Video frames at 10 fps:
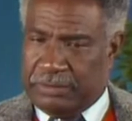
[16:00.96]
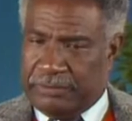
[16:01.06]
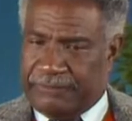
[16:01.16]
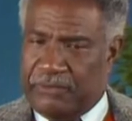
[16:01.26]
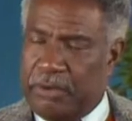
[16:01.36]

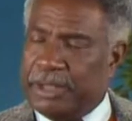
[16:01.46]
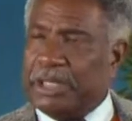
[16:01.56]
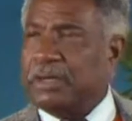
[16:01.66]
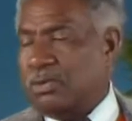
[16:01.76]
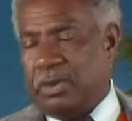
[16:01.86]
uh
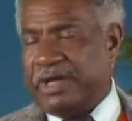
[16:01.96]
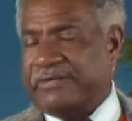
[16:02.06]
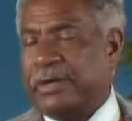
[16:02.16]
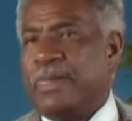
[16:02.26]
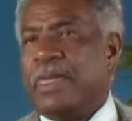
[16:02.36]
formula or
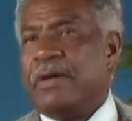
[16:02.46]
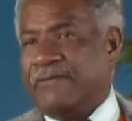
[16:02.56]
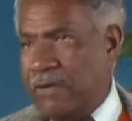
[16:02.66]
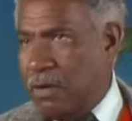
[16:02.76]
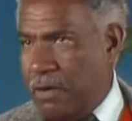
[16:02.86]
whatever then you
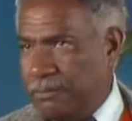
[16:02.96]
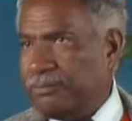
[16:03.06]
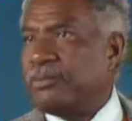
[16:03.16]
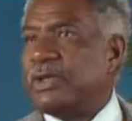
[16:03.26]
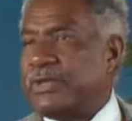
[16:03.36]
form, can,
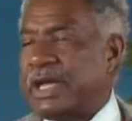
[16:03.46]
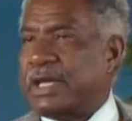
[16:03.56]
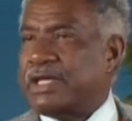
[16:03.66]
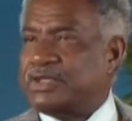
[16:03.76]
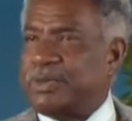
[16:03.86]
then, then I
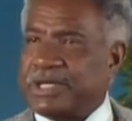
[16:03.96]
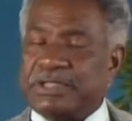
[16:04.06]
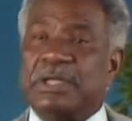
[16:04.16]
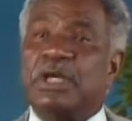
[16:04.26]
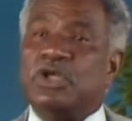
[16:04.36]
could it. express
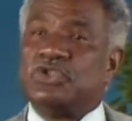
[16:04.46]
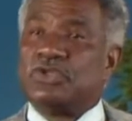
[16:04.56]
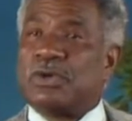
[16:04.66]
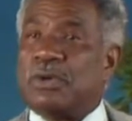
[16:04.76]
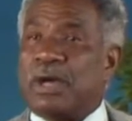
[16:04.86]
it.
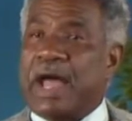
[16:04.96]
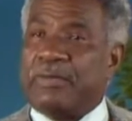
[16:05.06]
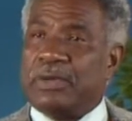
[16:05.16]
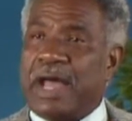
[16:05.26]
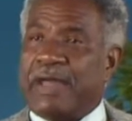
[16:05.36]
So
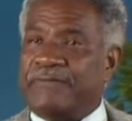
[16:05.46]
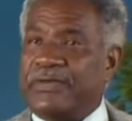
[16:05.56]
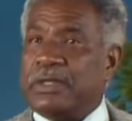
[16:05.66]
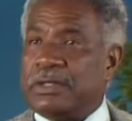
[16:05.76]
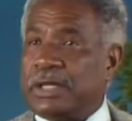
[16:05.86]
I, I
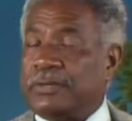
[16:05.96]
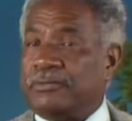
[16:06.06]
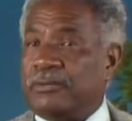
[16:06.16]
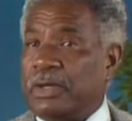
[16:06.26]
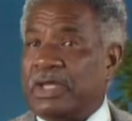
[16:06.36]
feel that
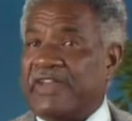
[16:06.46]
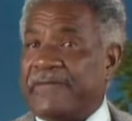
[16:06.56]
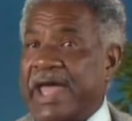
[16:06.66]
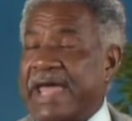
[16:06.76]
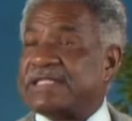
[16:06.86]
if
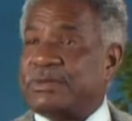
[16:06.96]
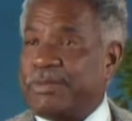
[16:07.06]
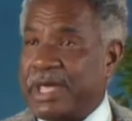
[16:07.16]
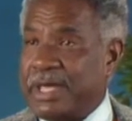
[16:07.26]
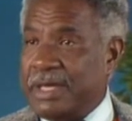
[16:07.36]
I had to
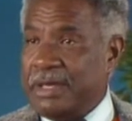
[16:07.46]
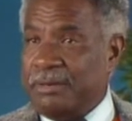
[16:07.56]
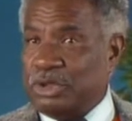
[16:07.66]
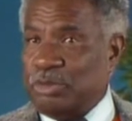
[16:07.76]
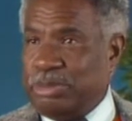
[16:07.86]
pay
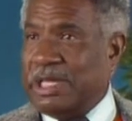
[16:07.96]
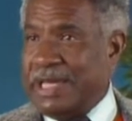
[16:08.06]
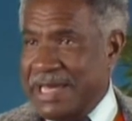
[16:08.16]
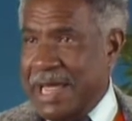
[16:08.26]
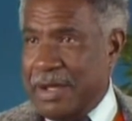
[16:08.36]
to play
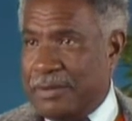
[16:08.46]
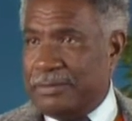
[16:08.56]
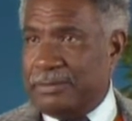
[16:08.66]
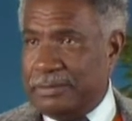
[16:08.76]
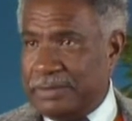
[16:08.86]
now,
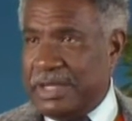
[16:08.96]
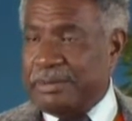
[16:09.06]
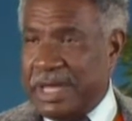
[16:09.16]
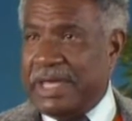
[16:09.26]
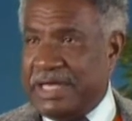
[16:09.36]
at
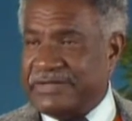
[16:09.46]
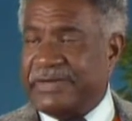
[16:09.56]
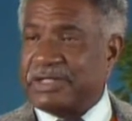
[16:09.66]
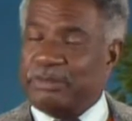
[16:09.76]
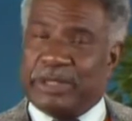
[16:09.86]
my age, if I
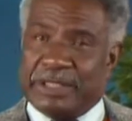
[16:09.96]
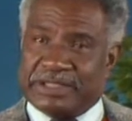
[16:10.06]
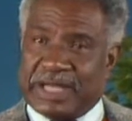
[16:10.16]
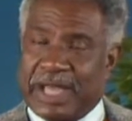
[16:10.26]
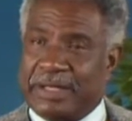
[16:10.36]
had to play a
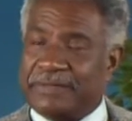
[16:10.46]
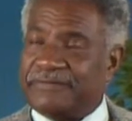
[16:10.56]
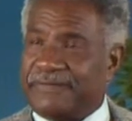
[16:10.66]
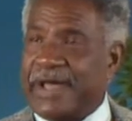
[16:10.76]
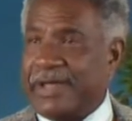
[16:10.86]
child of
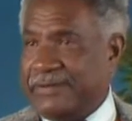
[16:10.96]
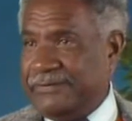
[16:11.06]
five